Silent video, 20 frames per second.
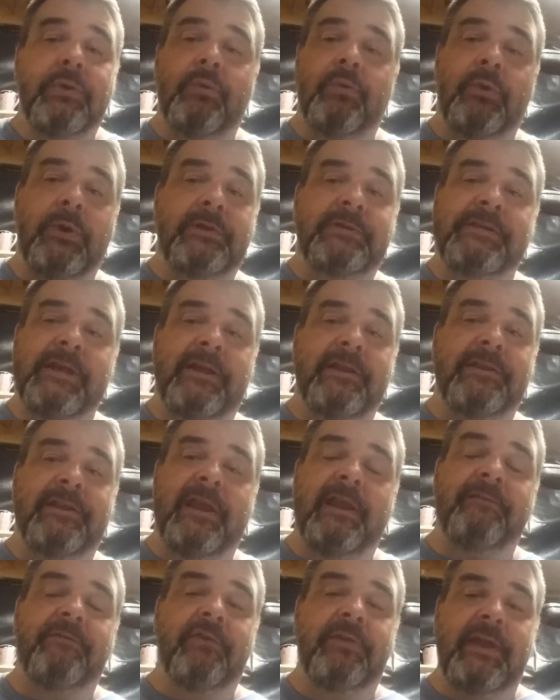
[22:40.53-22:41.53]
reset the
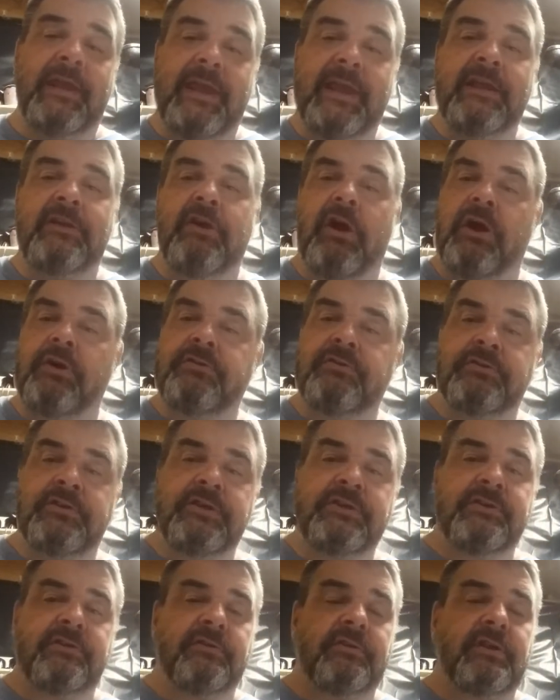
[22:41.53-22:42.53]
thing for the ink
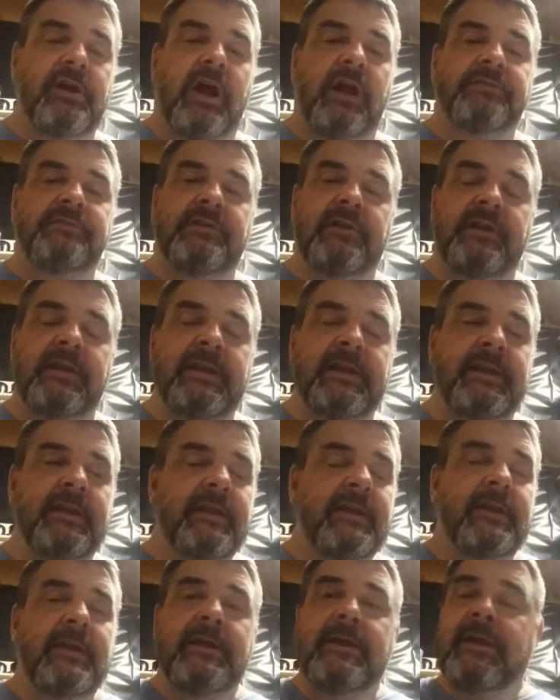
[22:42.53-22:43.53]
cartridges, or constantly
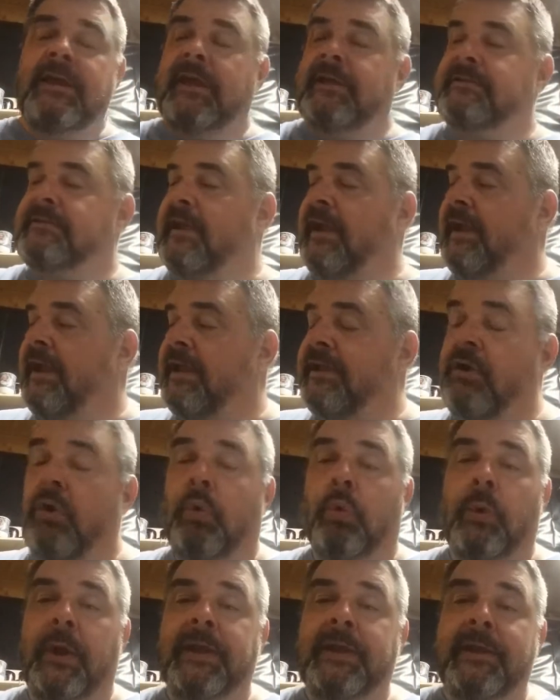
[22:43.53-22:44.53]
it's saying I
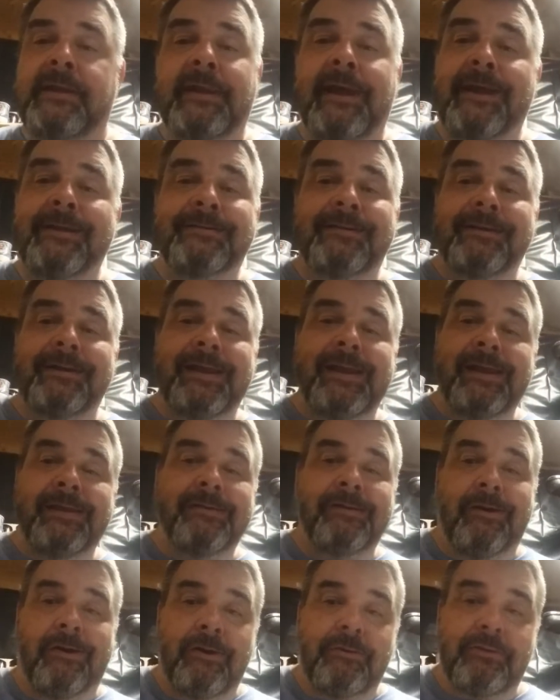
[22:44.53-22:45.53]
don't recognize the
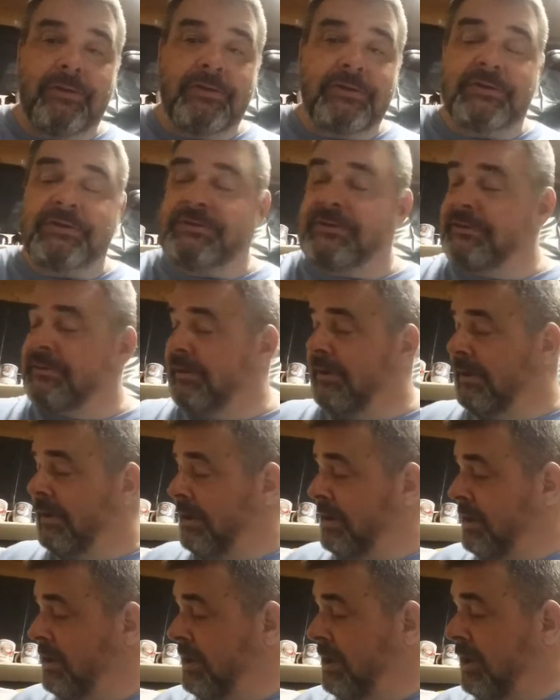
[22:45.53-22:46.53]
ink cartridges and
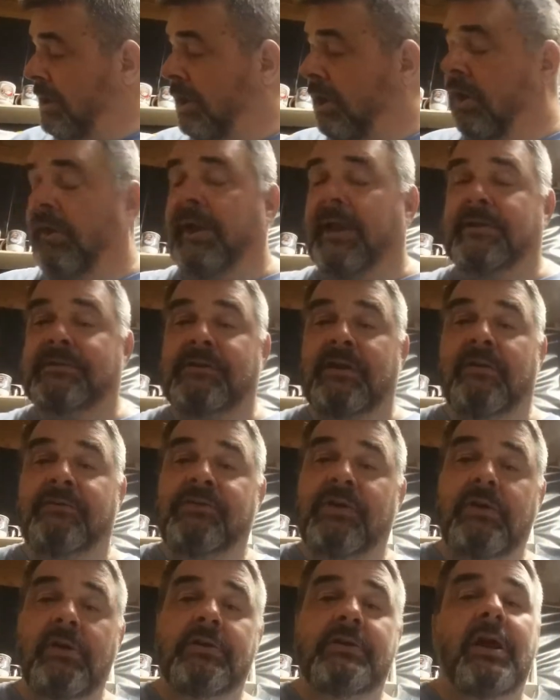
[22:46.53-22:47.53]
all that
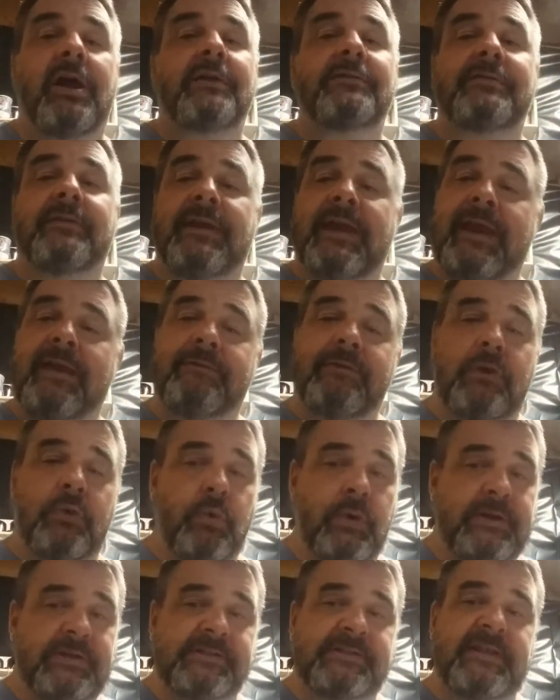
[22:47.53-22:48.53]
stuff. So you're constantly having to
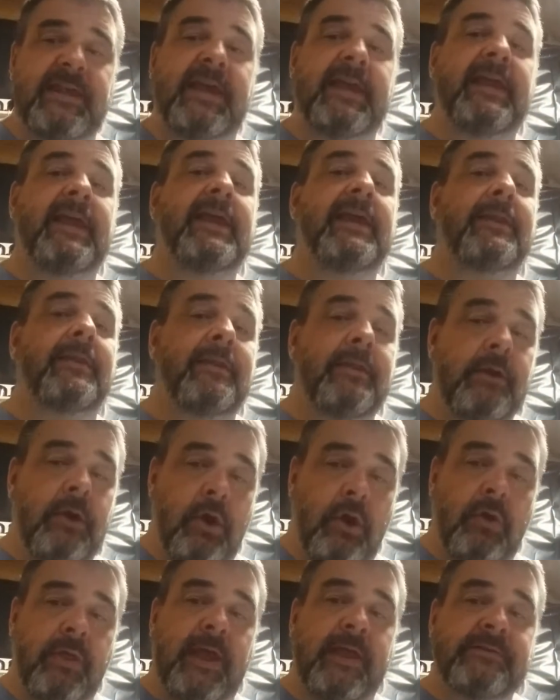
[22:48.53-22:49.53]
reset it and
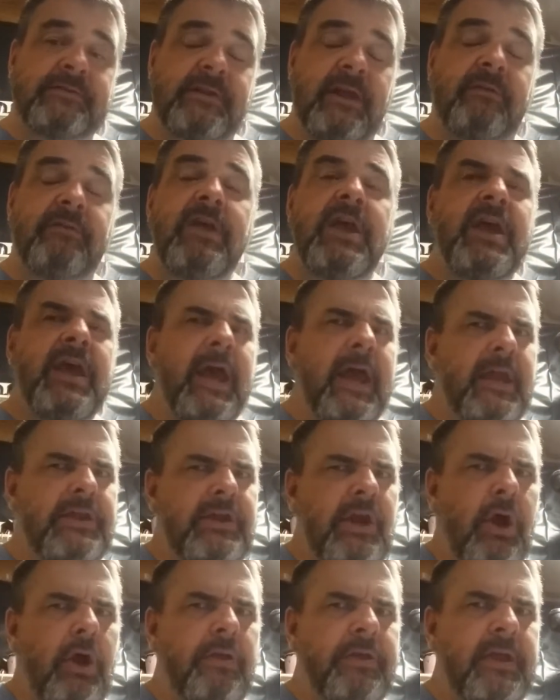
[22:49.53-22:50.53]
all that stuff.
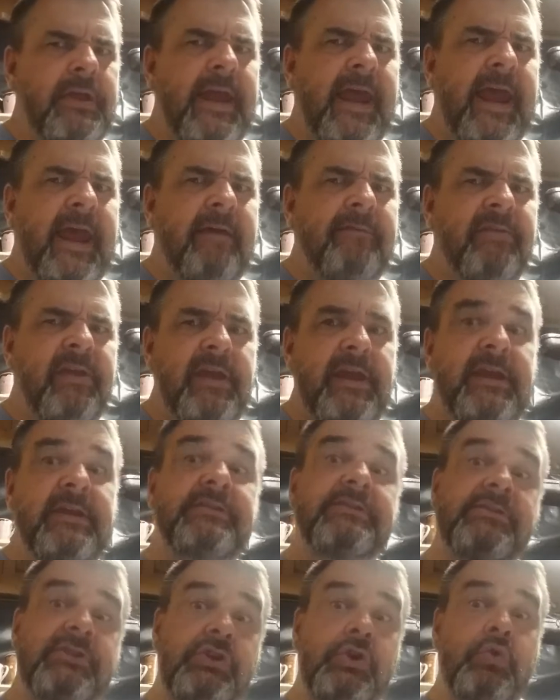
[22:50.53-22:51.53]
And y'all that have
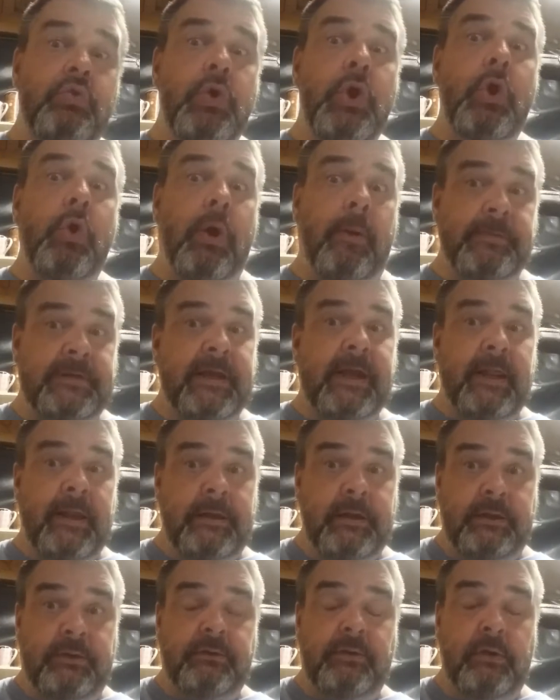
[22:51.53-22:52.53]
these, you know I'm
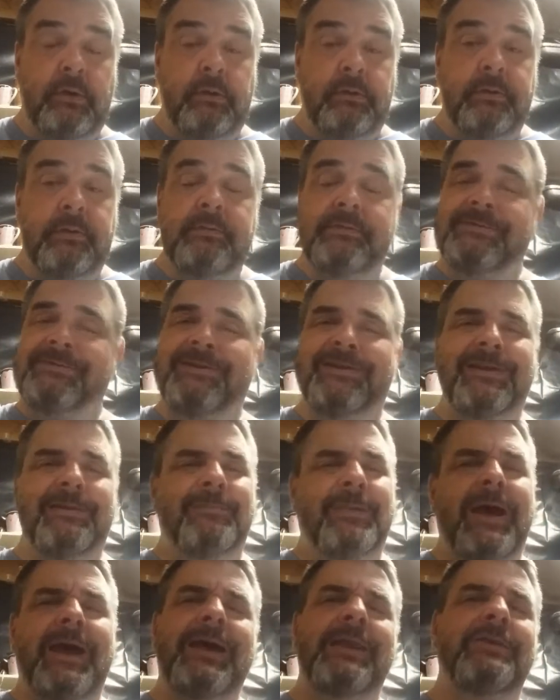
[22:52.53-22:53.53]
telling the truth. So
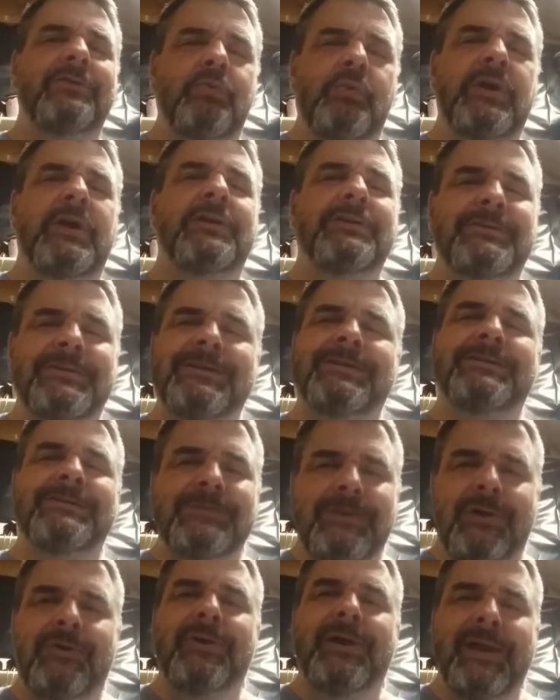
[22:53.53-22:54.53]
you might as well
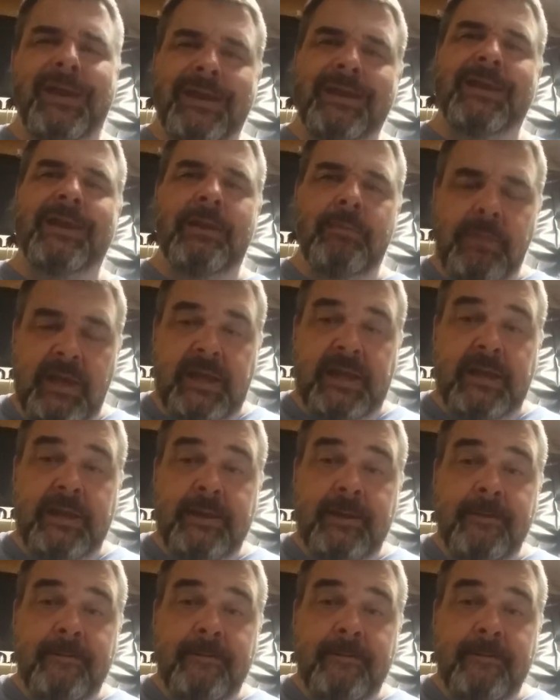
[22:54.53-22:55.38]
just go ahead and admit it.